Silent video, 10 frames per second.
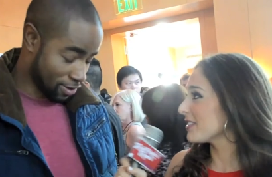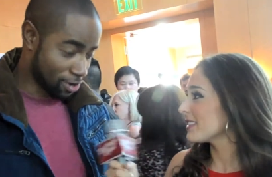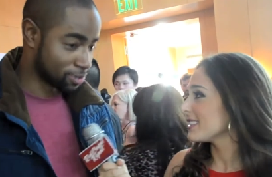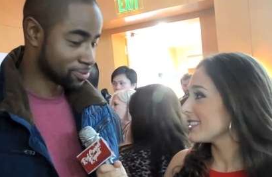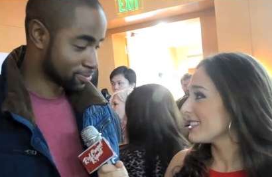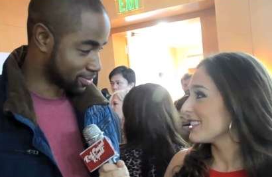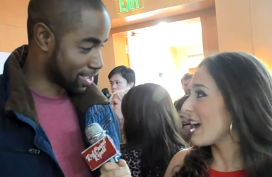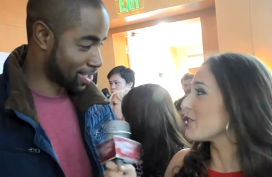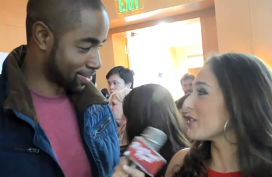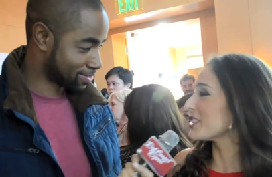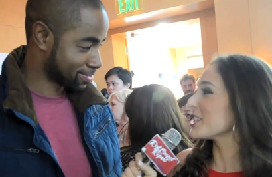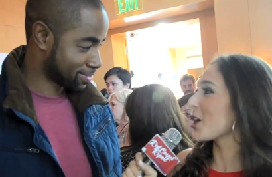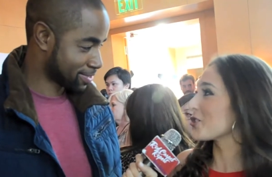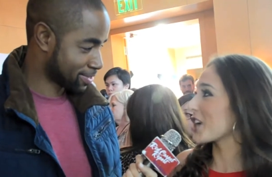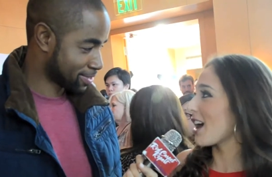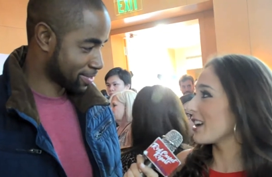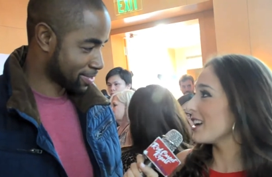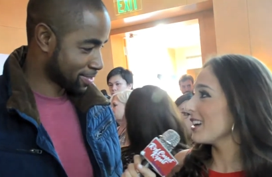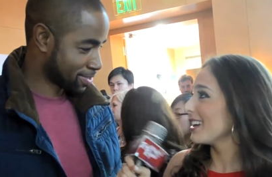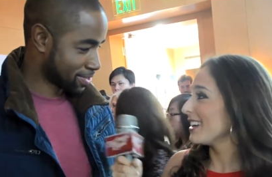Speaker 1: Fear. Yeah. Have you ever
Speaker 2: seen Coach
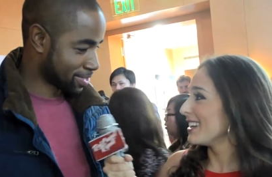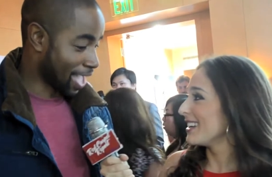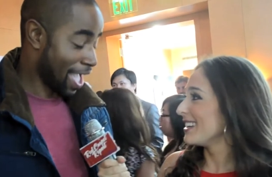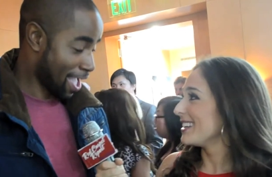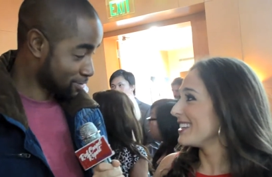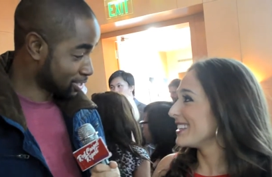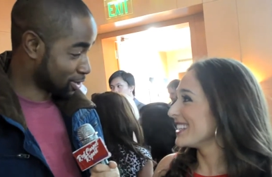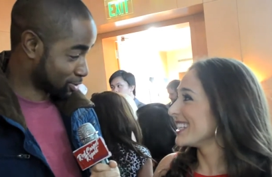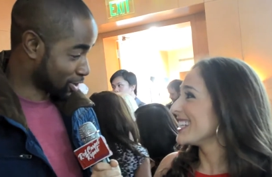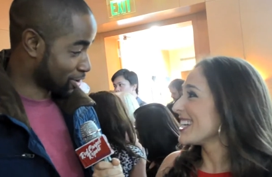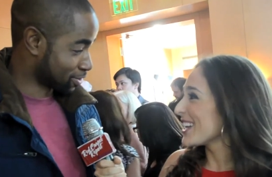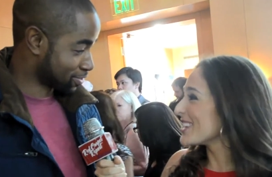Carter?
Speaker 1: I have seen Coach Carter.